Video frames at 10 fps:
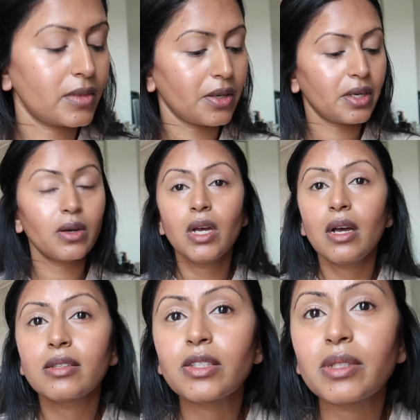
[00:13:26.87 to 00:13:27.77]
There we go.
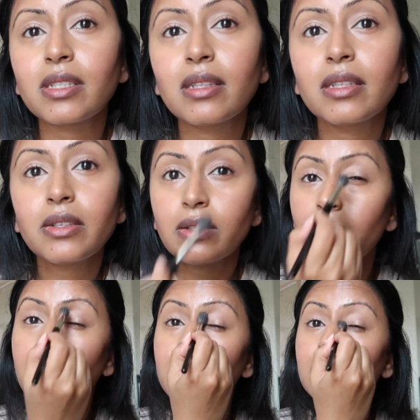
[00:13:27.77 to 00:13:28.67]
So it's a little
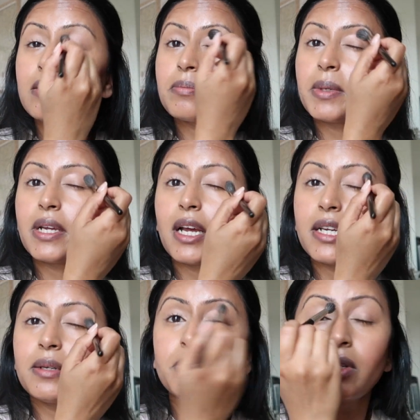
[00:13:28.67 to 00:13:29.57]
light, but I
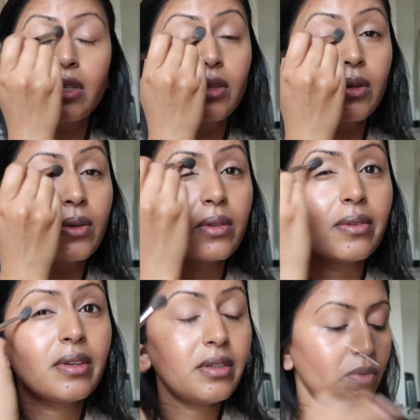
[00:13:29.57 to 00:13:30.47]
am gonna go
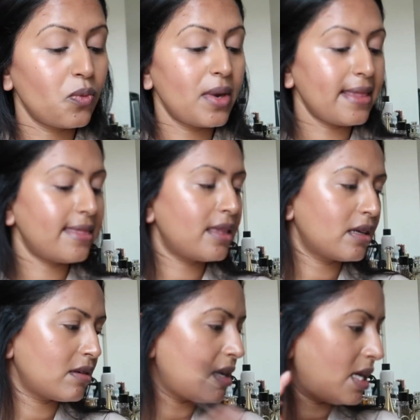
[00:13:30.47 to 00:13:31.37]
over with
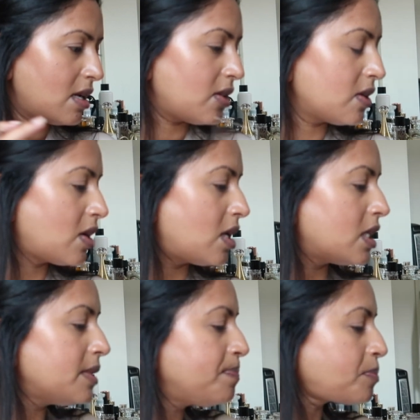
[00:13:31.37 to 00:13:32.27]
another
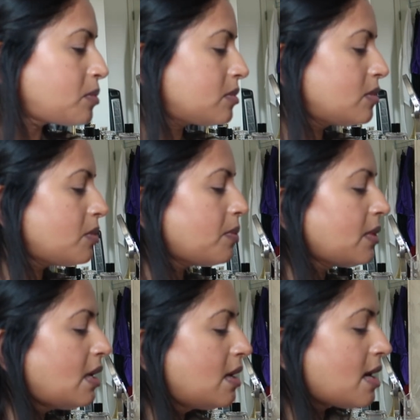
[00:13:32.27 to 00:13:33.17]
color,
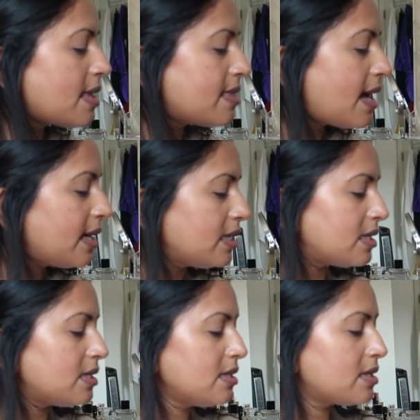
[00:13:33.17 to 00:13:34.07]
and that
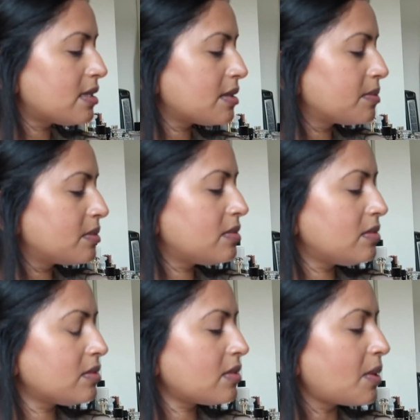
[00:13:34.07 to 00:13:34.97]
is
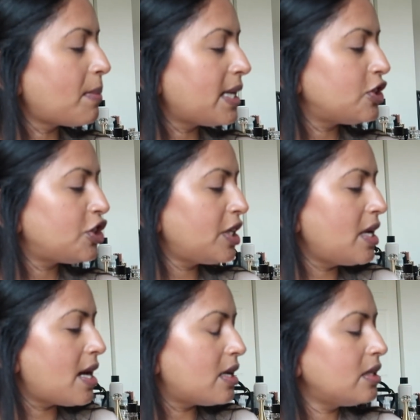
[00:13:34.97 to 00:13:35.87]
my
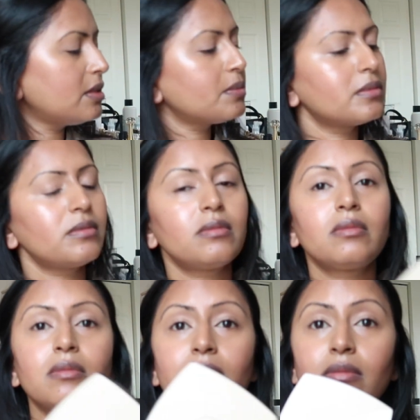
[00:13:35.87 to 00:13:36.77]
Chanel
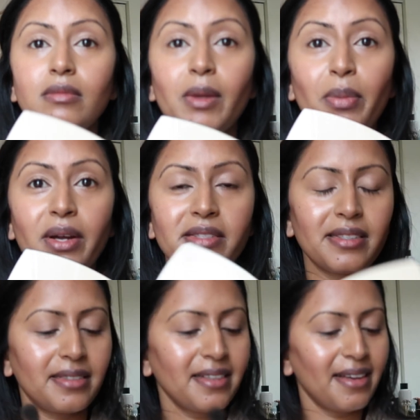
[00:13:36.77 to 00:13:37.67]

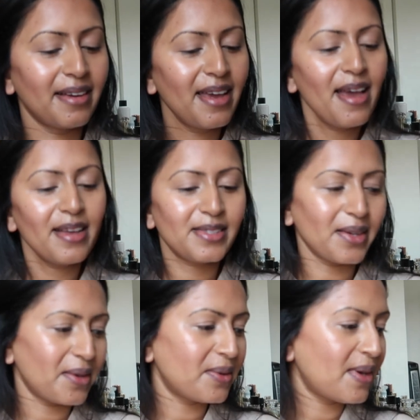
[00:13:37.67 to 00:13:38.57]
bronzer.
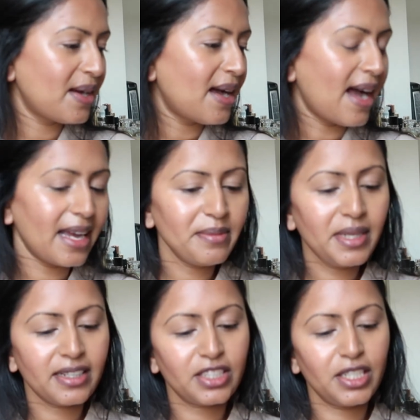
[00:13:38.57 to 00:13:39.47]
So I've
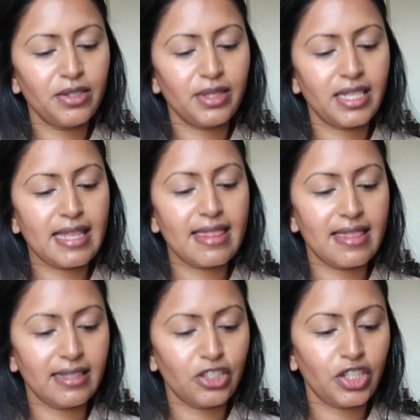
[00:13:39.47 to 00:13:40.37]
been actually using
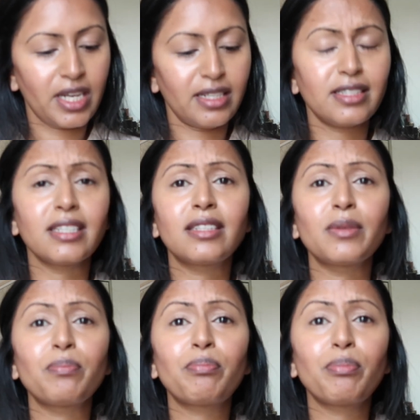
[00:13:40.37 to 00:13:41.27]
this shade. It's like
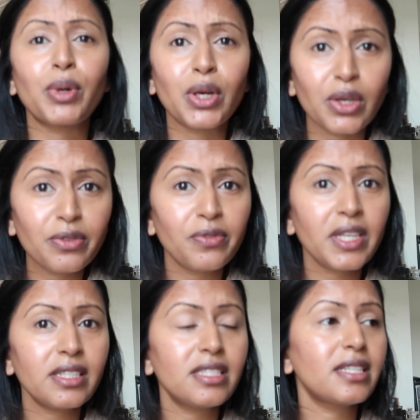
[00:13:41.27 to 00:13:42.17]
the
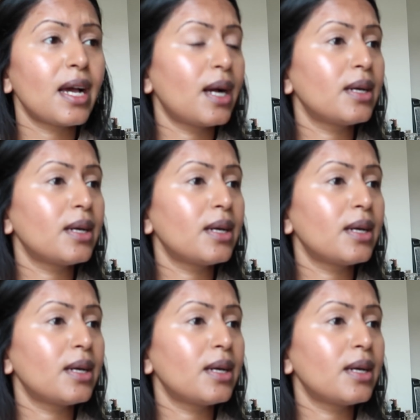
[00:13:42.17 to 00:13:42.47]
perfect